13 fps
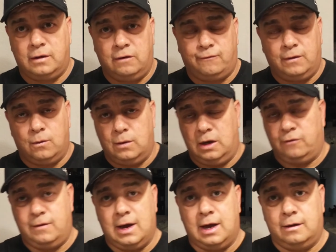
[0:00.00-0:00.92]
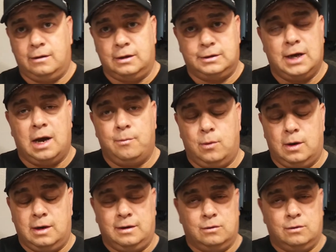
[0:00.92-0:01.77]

if not the top 1.